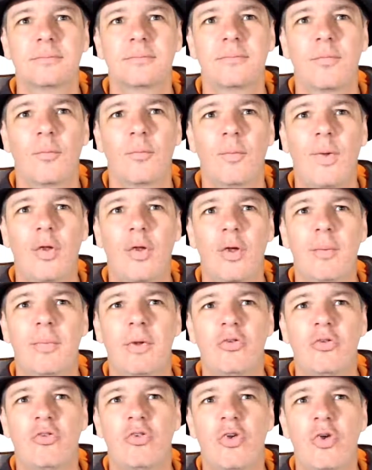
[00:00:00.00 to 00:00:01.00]

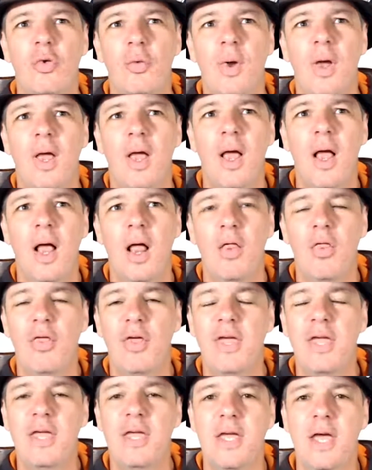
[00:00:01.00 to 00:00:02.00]
welcome to
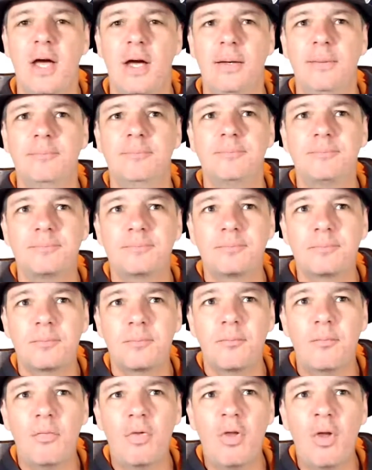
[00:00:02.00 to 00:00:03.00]
the
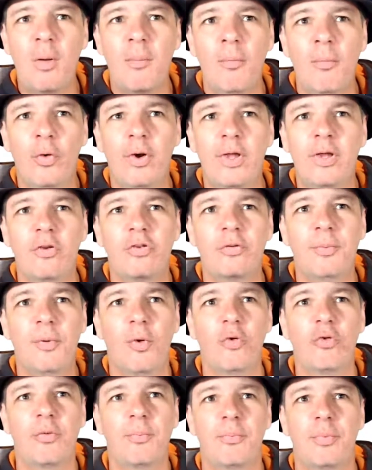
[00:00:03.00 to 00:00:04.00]
morning
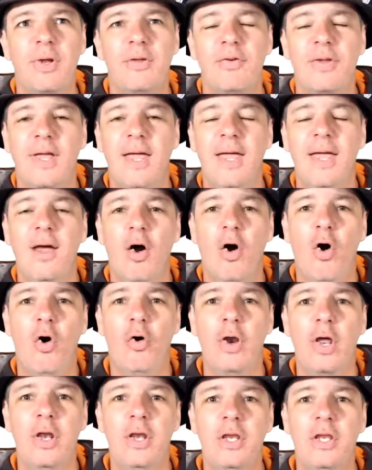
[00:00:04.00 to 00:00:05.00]
sports briefing here
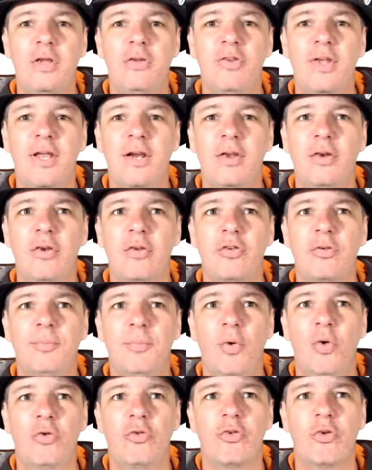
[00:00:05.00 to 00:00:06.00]
on New Zealand
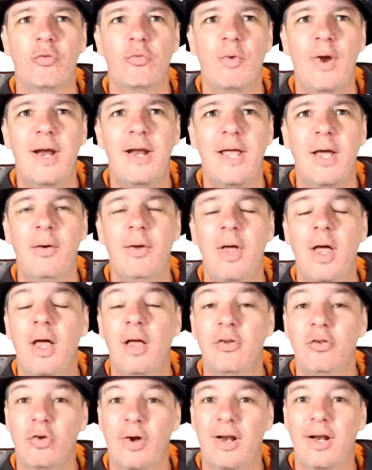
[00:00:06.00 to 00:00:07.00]
Sports Radio.
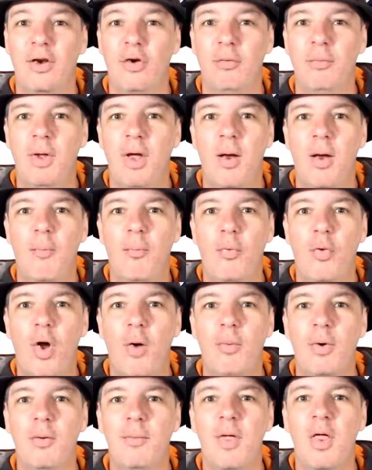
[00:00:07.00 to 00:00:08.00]
Sorry, I had a little
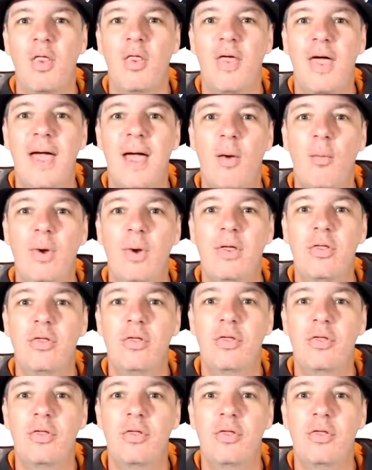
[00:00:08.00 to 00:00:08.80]
problem there with